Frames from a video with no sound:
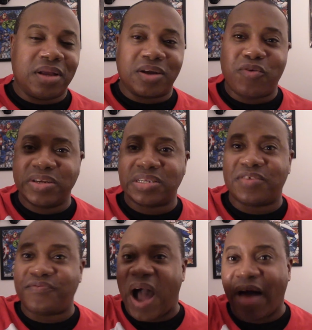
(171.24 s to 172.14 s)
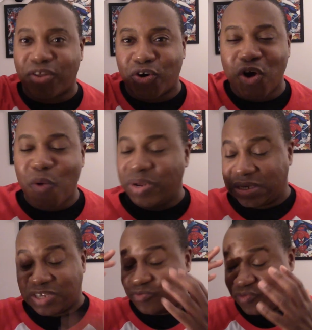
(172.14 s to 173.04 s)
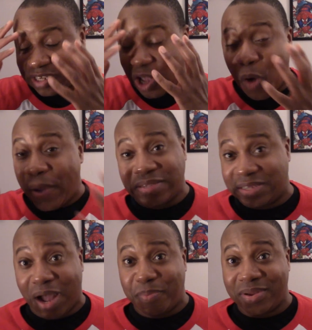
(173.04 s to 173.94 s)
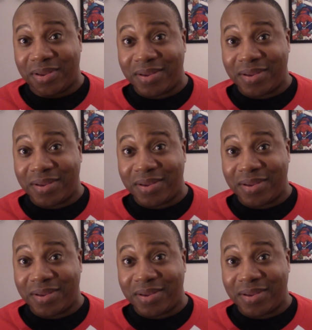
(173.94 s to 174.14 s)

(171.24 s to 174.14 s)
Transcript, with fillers: Chris's father, which is so messed up